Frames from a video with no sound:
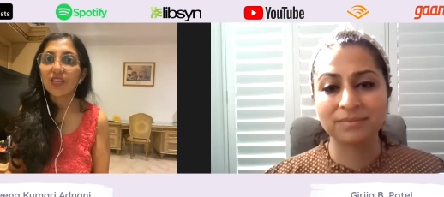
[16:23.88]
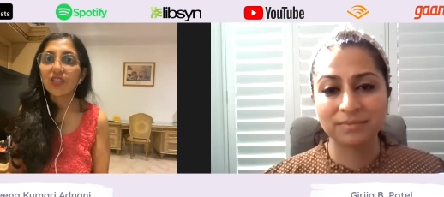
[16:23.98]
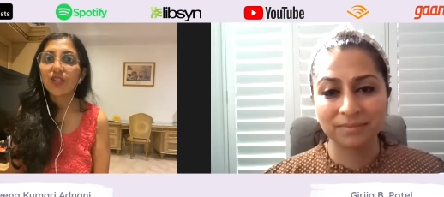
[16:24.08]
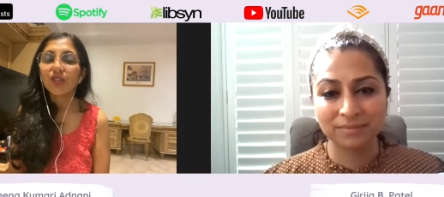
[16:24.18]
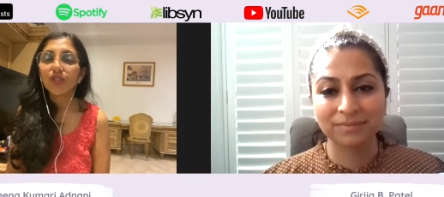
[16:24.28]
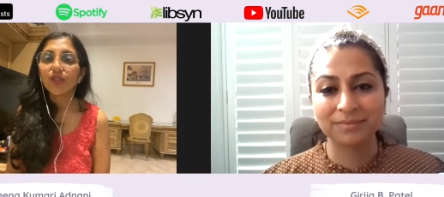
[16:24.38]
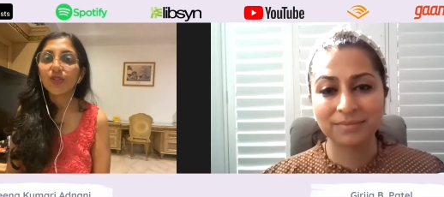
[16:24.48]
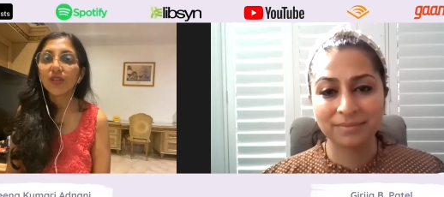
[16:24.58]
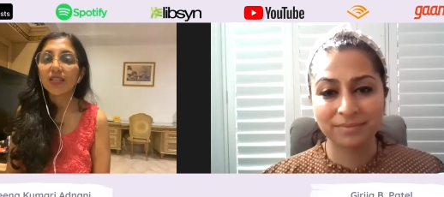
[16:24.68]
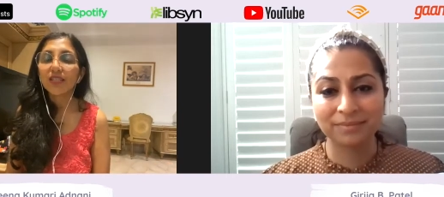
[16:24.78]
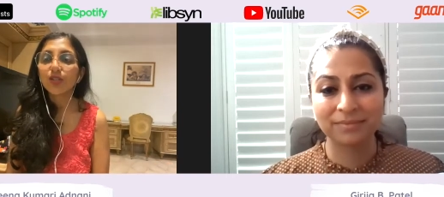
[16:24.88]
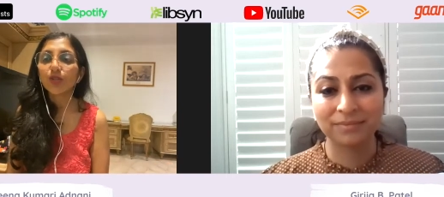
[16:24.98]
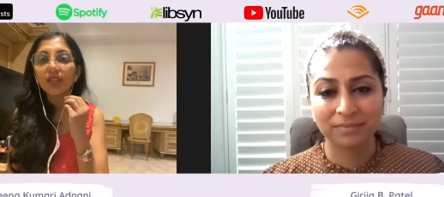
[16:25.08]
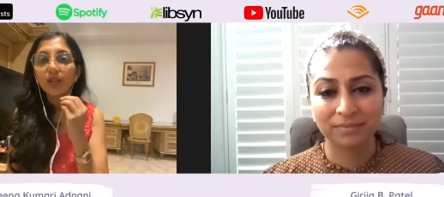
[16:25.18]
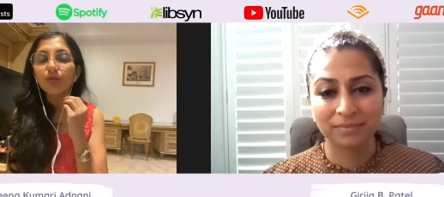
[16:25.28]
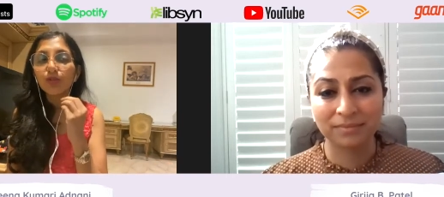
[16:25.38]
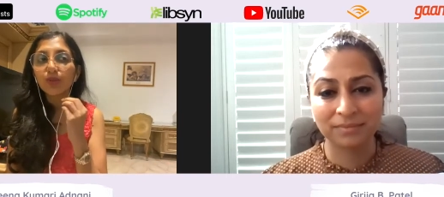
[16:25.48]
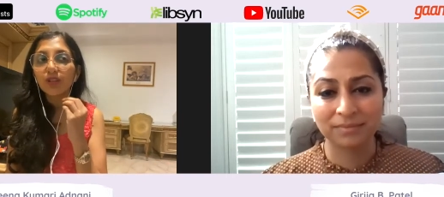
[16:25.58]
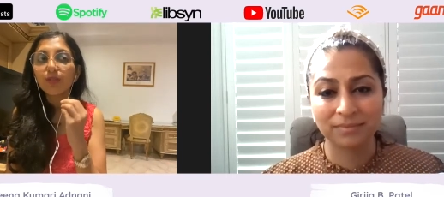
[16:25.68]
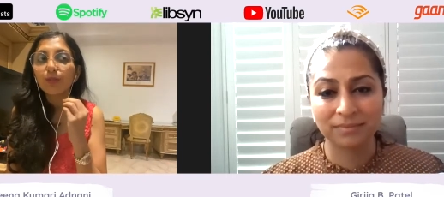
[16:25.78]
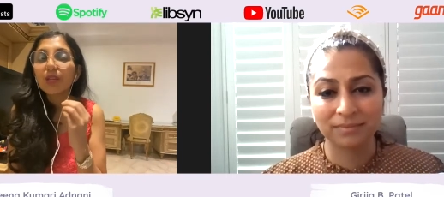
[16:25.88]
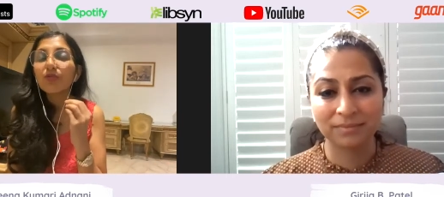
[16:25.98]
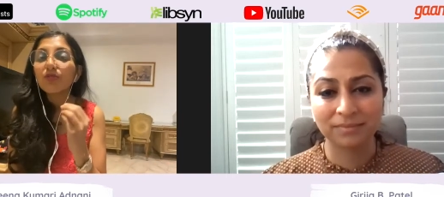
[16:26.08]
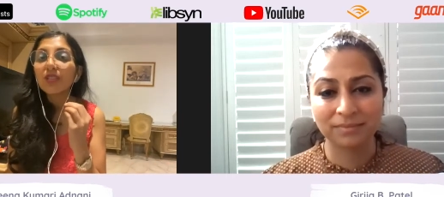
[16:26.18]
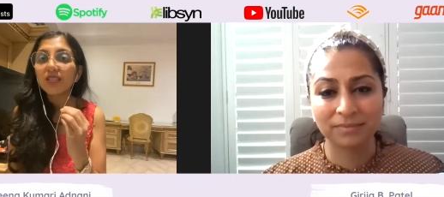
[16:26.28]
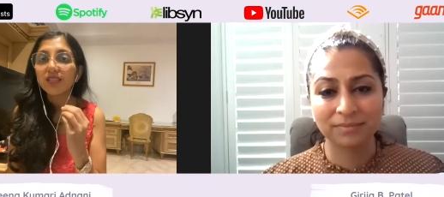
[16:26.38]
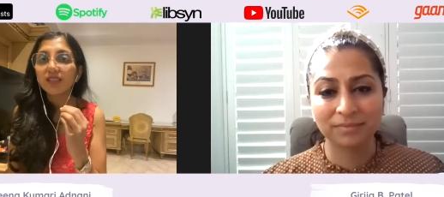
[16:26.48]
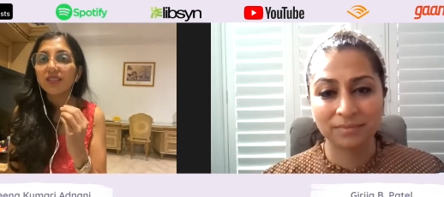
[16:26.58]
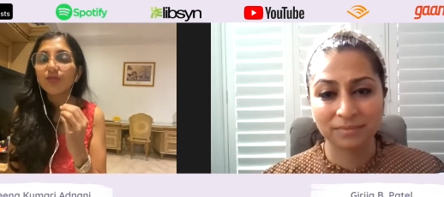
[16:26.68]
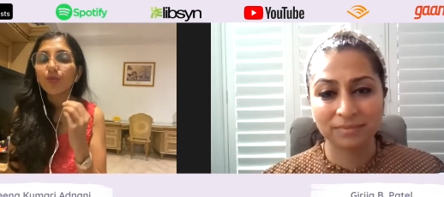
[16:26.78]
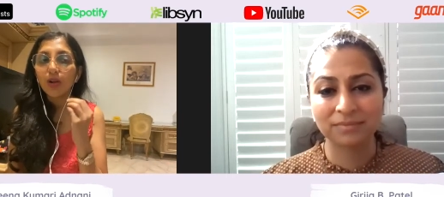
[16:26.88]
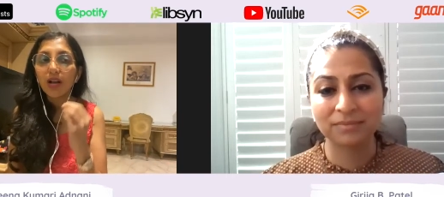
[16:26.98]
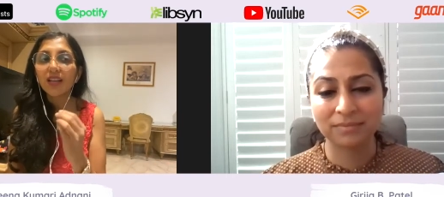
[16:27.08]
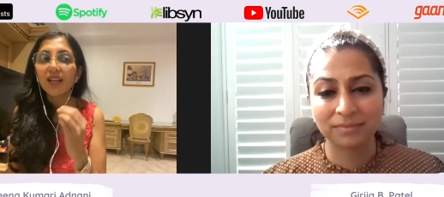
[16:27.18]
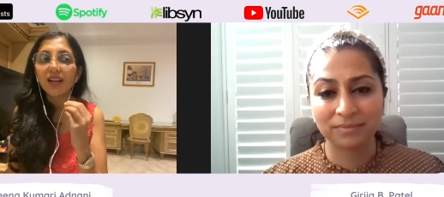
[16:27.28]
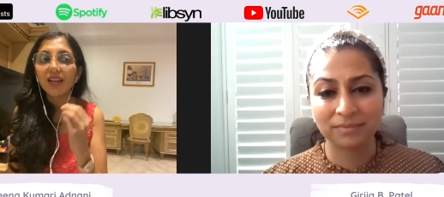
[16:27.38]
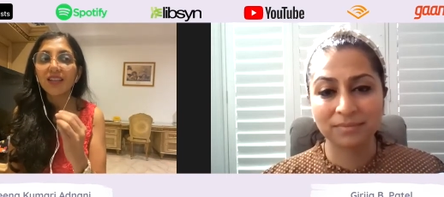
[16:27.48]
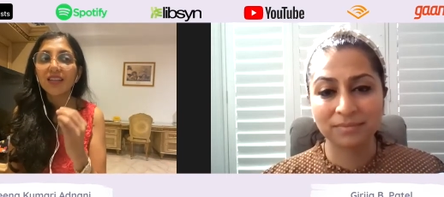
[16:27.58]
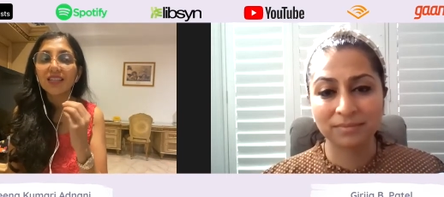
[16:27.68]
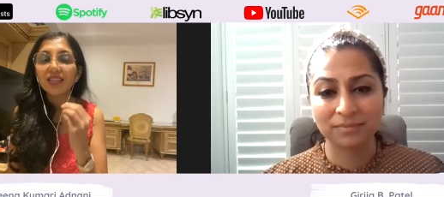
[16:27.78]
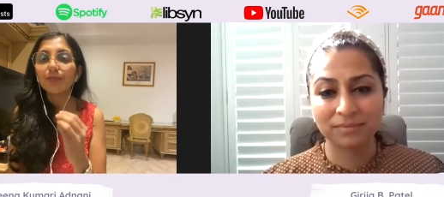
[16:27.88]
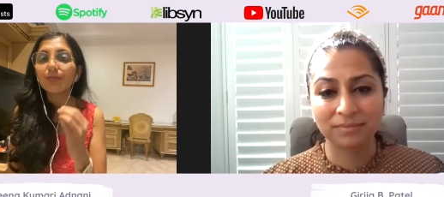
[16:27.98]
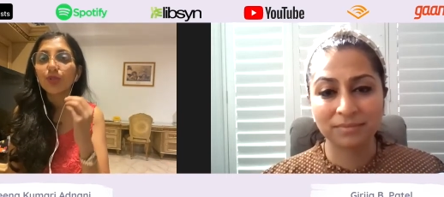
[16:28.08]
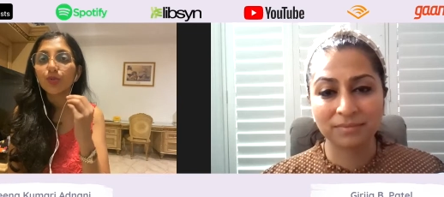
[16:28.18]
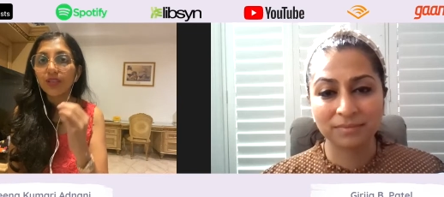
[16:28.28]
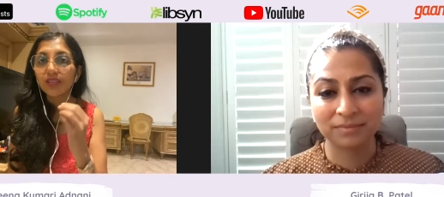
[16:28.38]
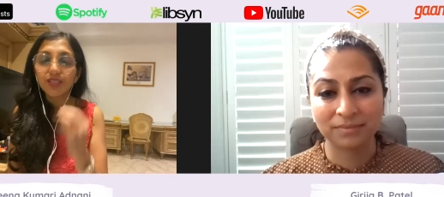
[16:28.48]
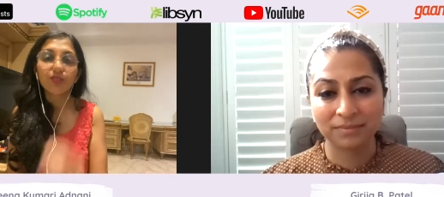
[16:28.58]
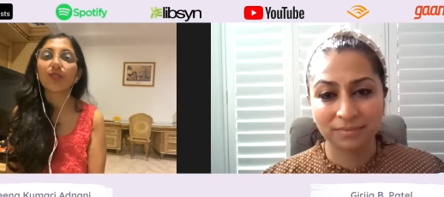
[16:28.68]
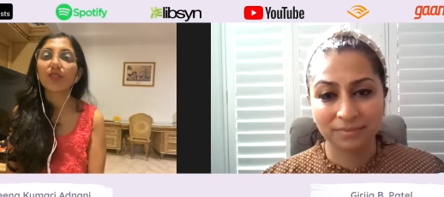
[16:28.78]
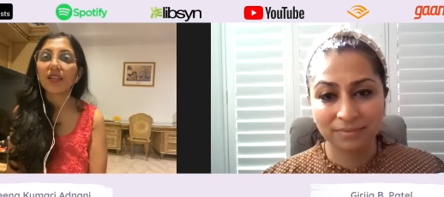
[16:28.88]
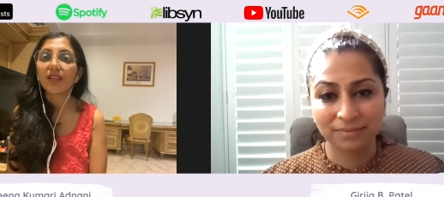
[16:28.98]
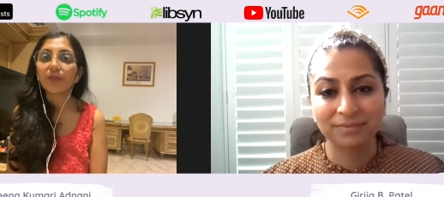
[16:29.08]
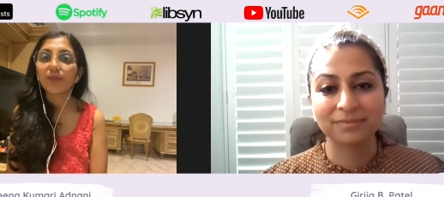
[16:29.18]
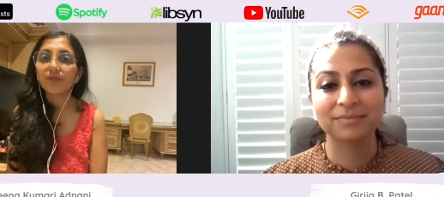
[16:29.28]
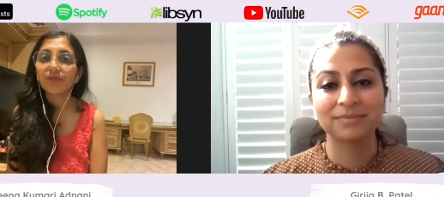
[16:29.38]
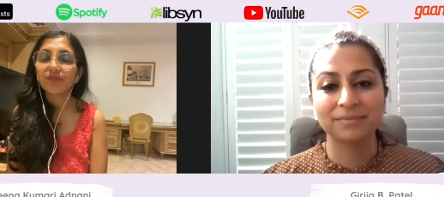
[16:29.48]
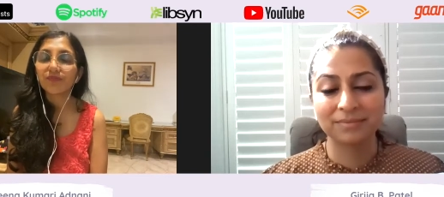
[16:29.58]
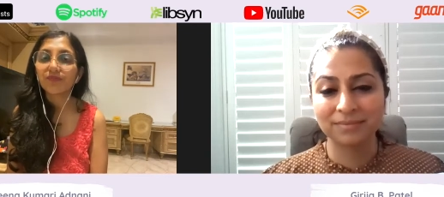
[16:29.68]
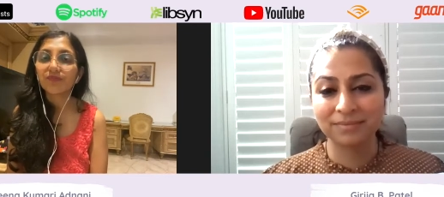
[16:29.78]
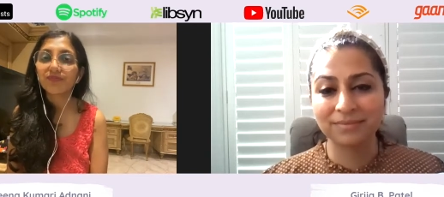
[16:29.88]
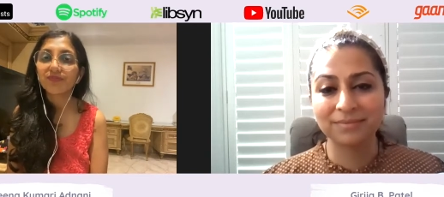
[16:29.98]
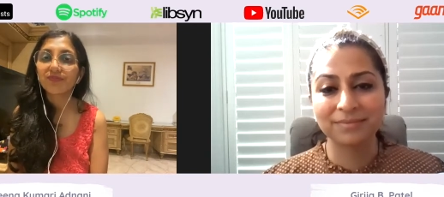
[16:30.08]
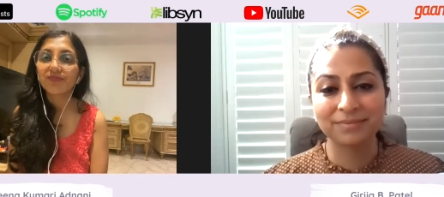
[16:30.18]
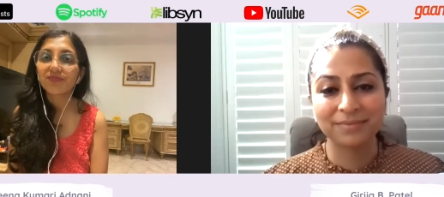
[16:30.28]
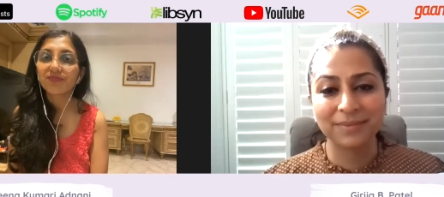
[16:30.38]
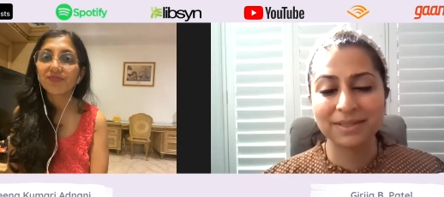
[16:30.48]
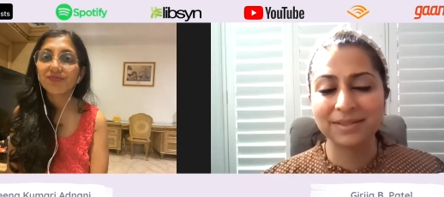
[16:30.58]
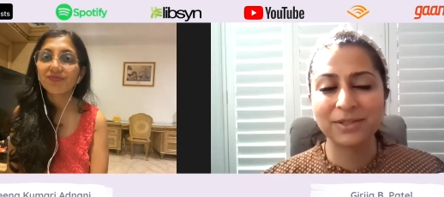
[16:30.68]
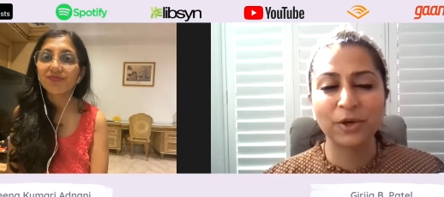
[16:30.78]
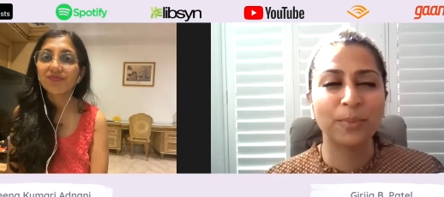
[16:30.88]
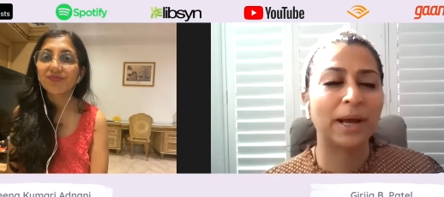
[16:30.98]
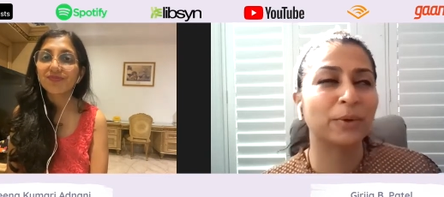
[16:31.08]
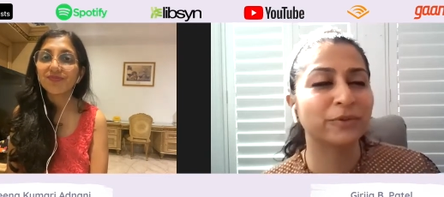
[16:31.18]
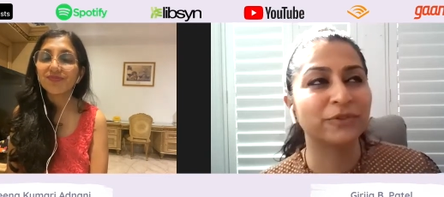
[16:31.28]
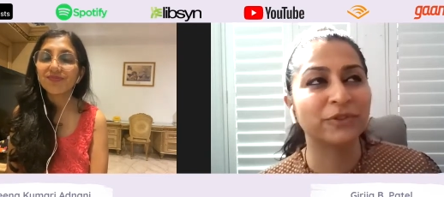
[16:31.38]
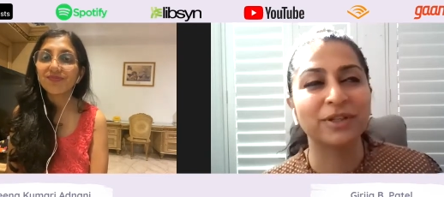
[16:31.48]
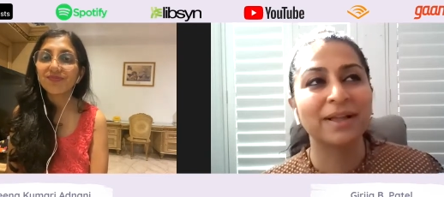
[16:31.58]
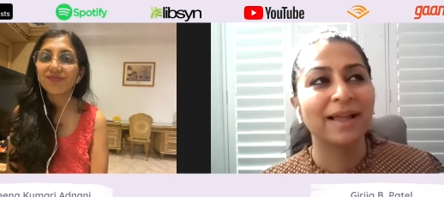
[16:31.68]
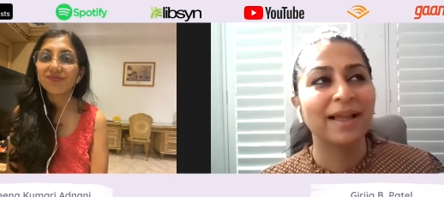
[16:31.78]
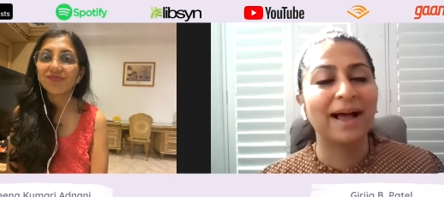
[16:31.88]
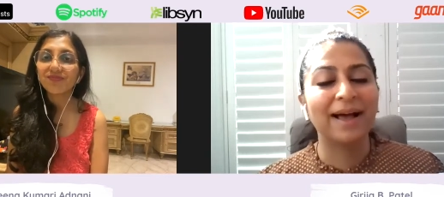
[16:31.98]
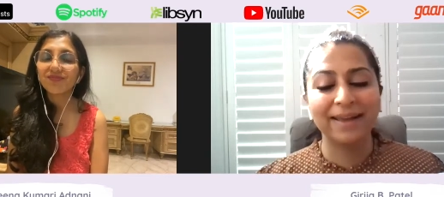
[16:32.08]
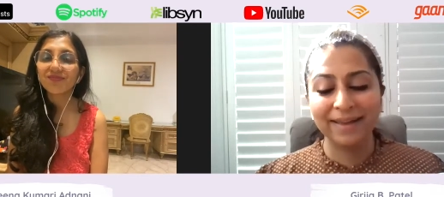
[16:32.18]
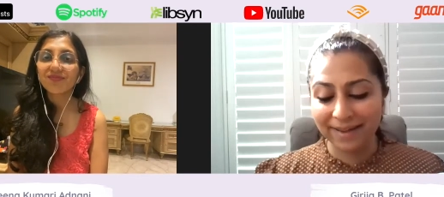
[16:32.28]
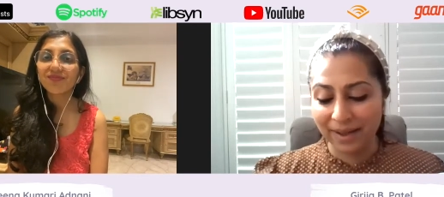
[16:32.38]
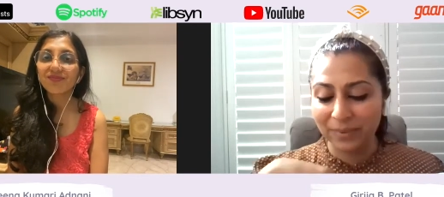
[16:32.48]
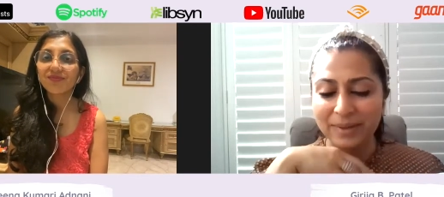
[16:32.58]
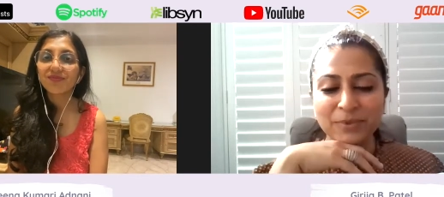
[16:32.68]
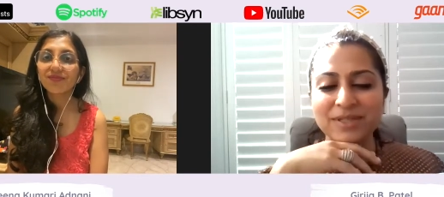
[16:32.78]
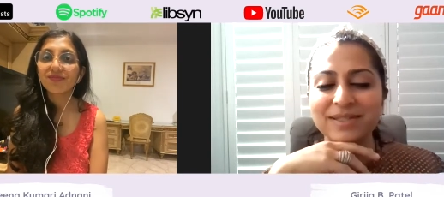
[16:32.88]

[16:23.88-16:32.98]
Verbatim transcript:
Speaker 1: You know, and so that was one of the main reasons why I ended up doing this full time.
Speaker 2: Mm so powerful. I I mean I'm just